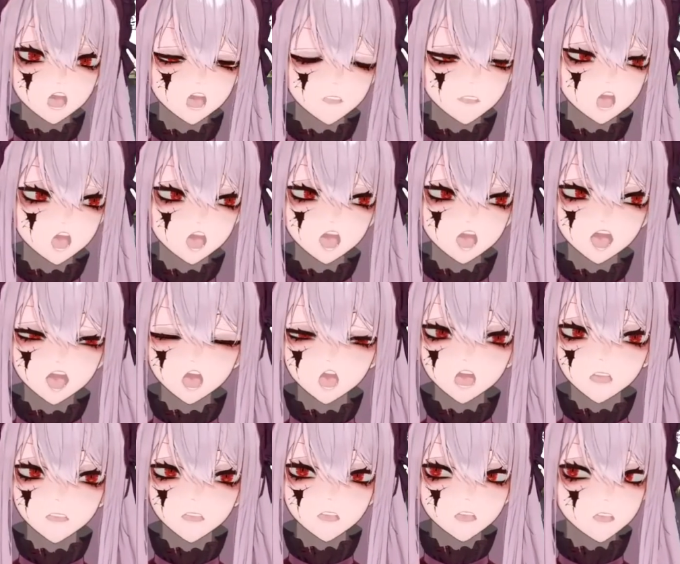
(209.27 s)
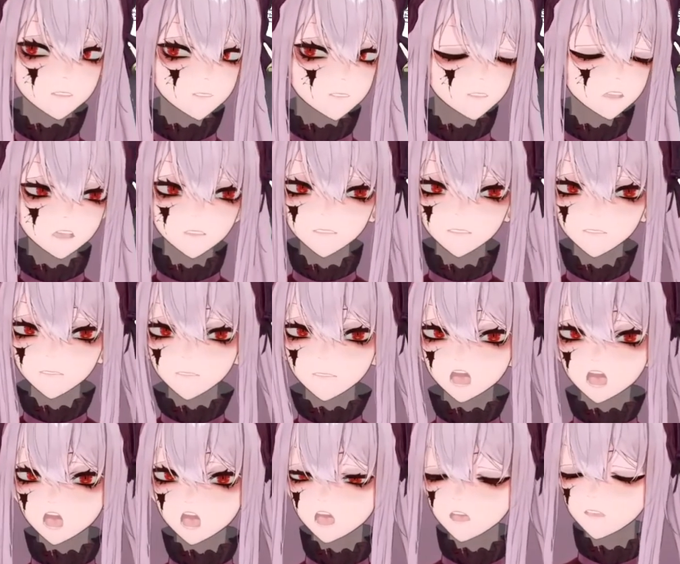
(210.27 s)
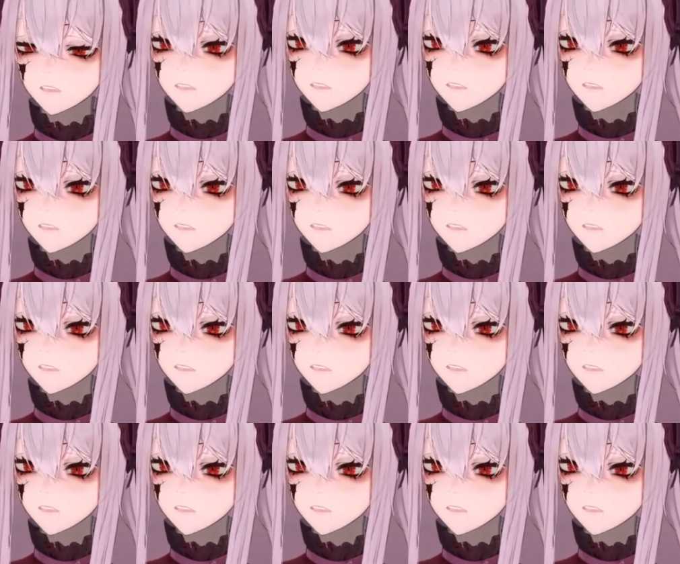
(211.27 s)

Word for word: Can I pet the cat? Where the oh, hello?